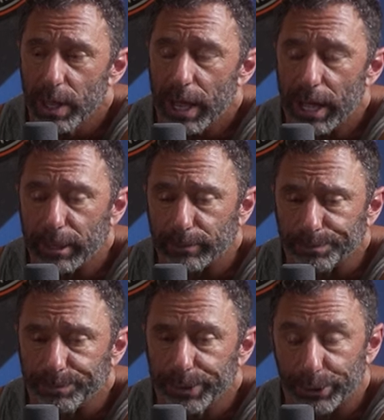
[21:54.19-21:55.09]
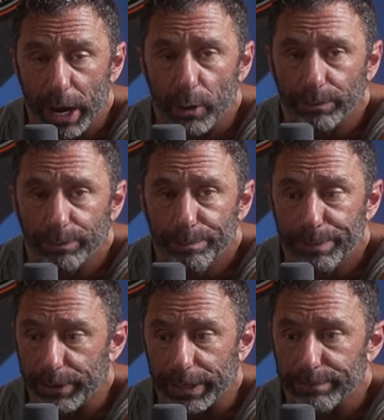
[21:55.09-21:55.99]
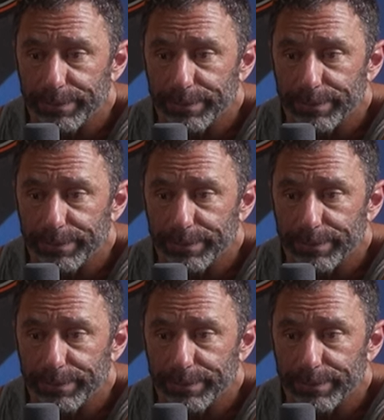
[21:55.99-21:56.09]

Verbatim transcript: um, you go, period.